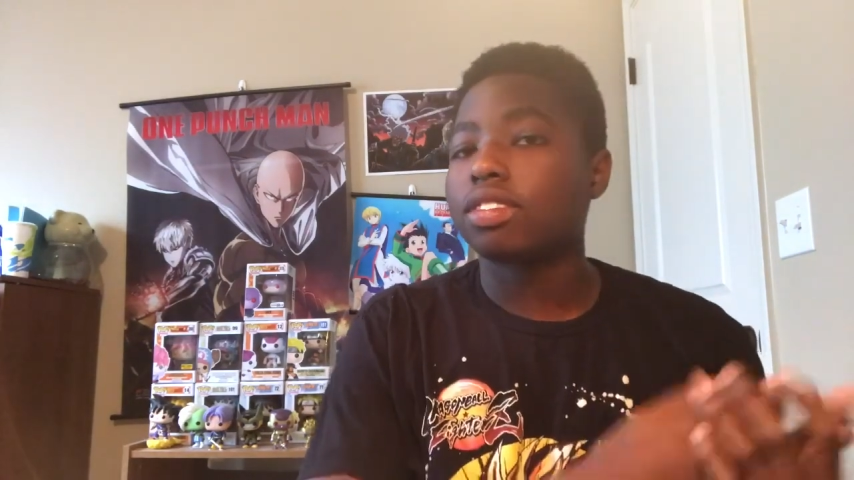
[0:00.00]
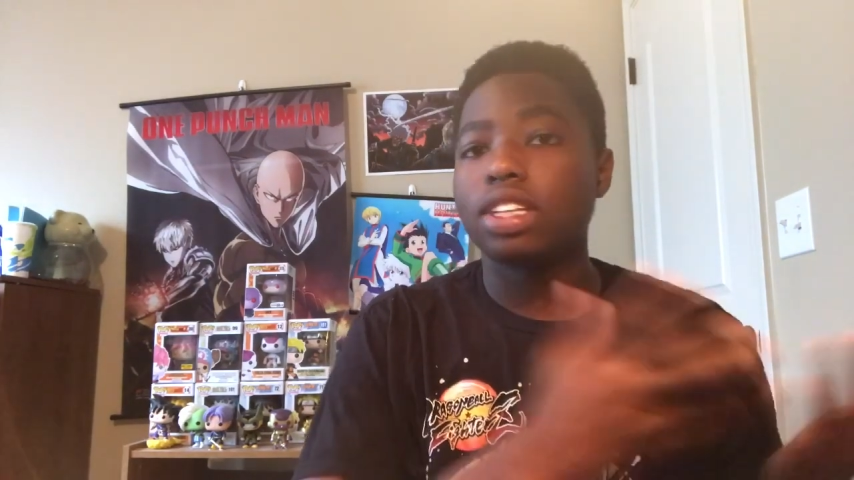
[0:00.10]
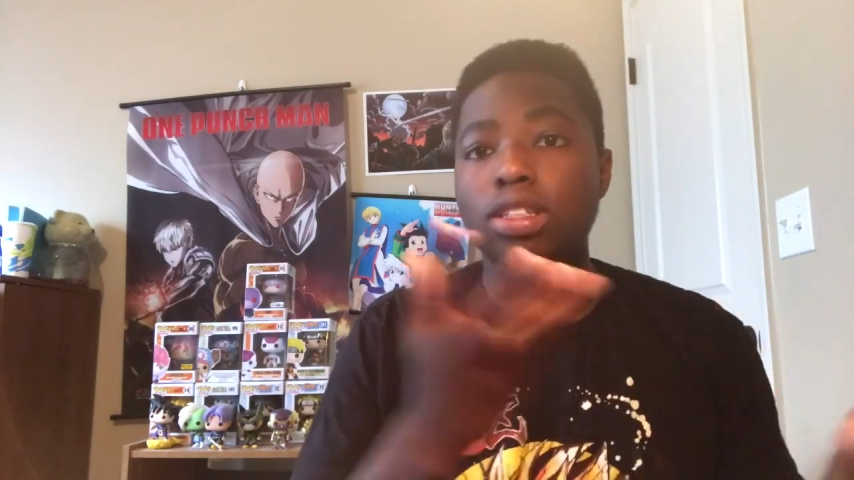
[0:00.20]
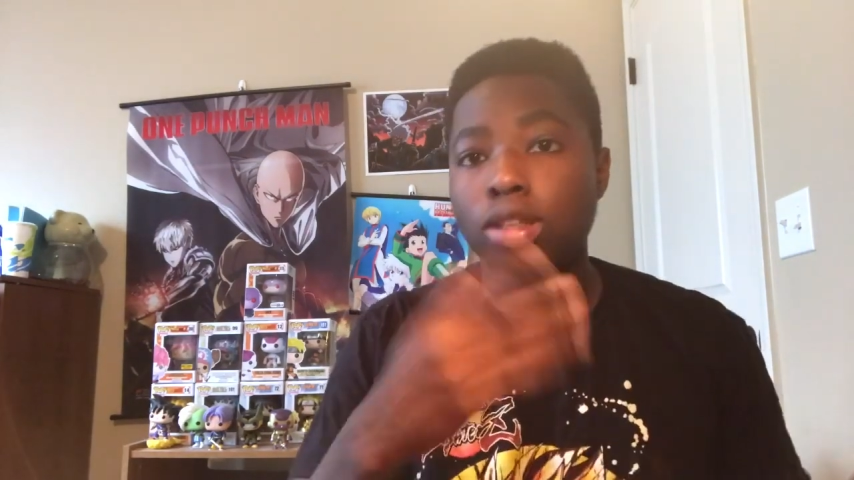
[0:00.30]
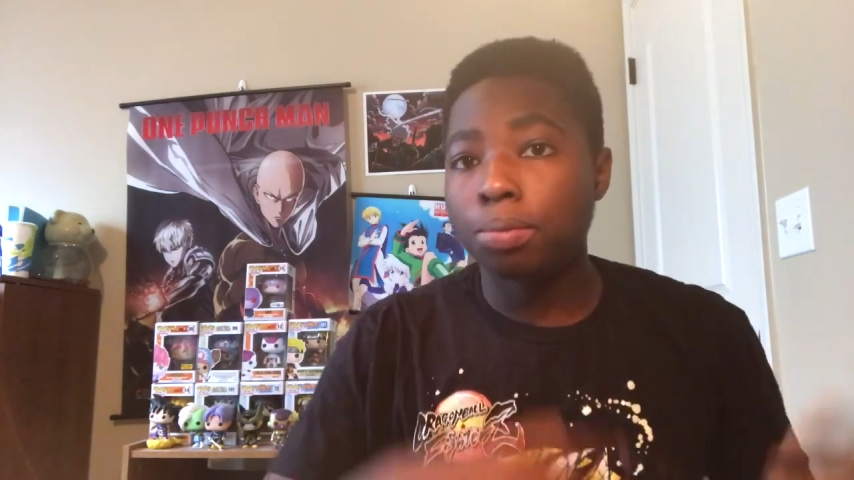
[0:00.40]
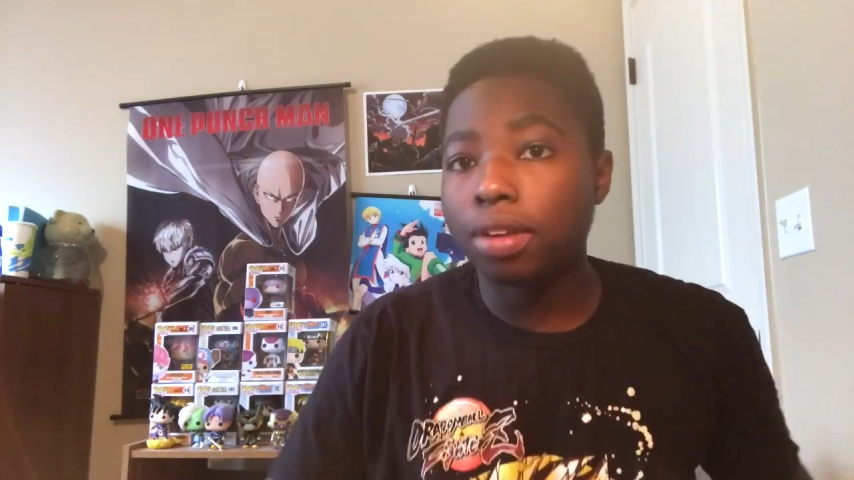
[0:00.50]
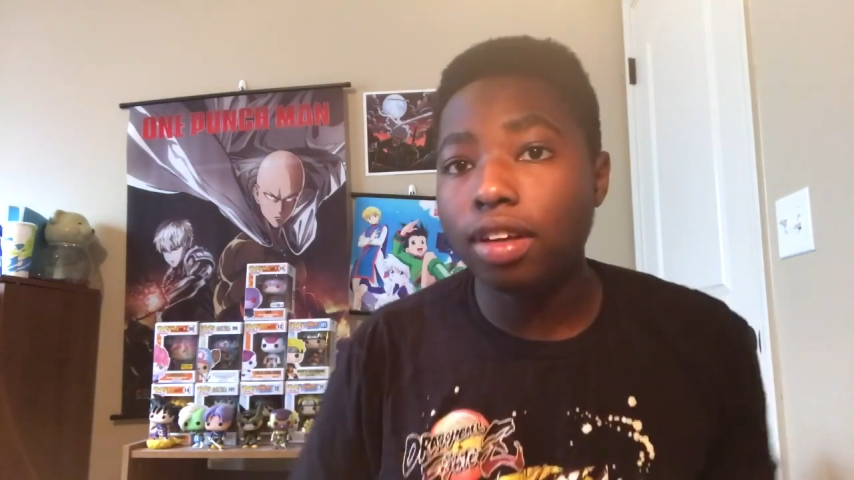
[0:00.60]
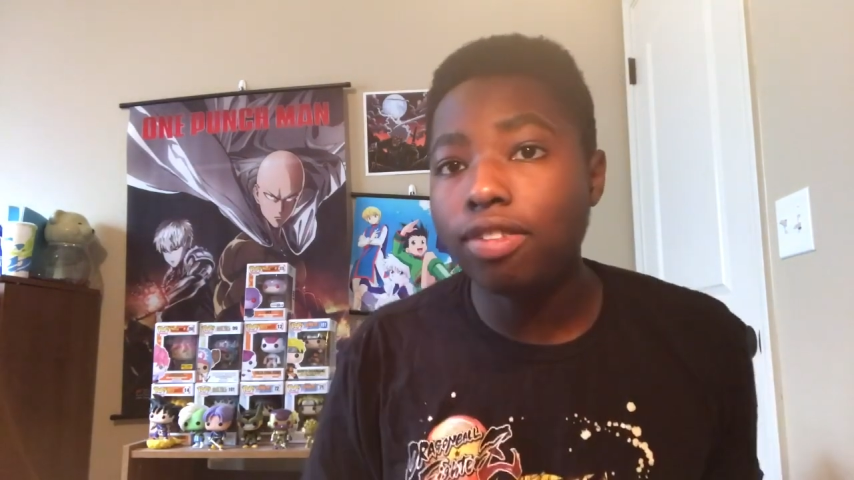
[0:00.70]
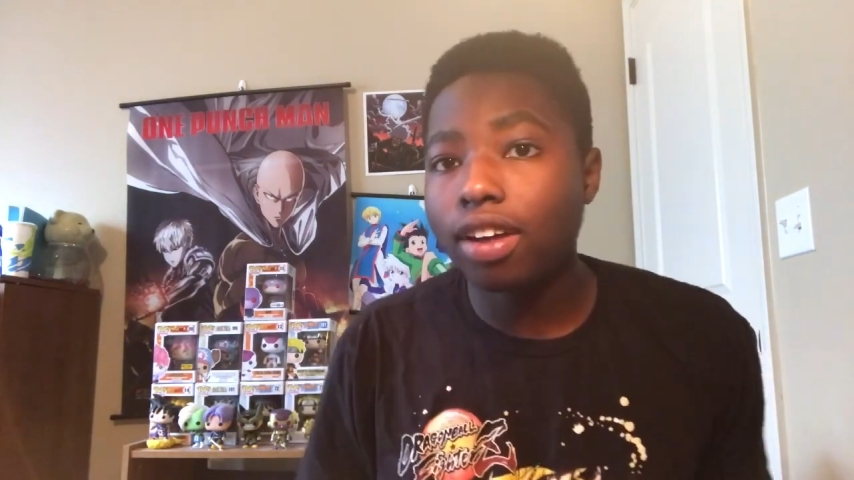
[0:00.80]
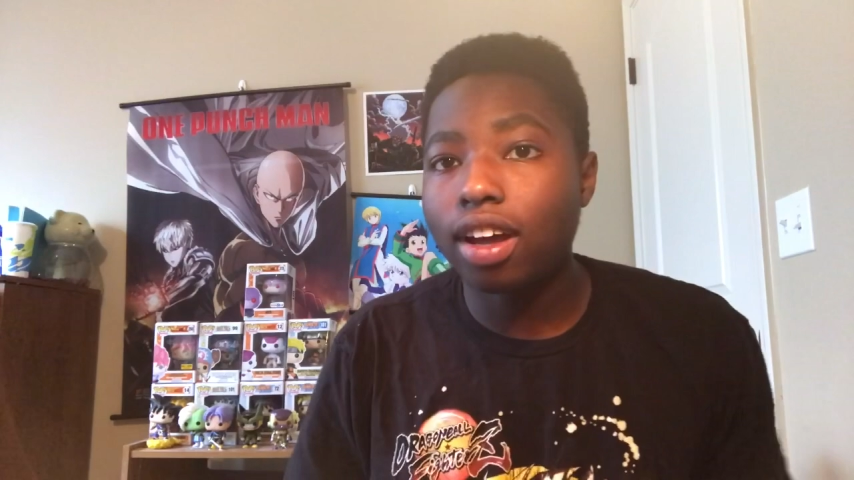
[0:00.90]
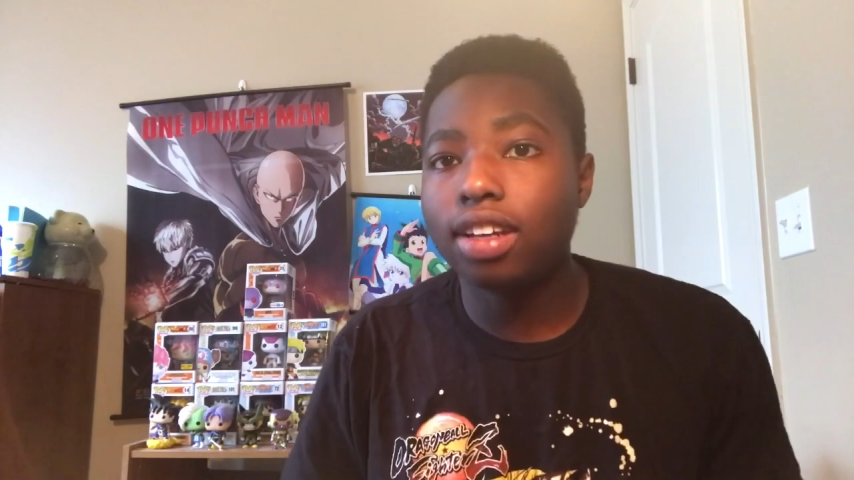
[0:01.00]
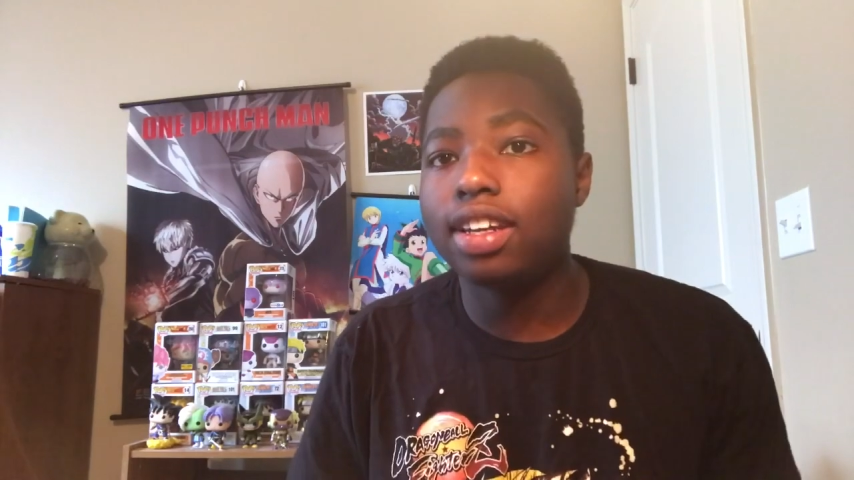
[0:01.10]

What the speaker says: he's completely fine.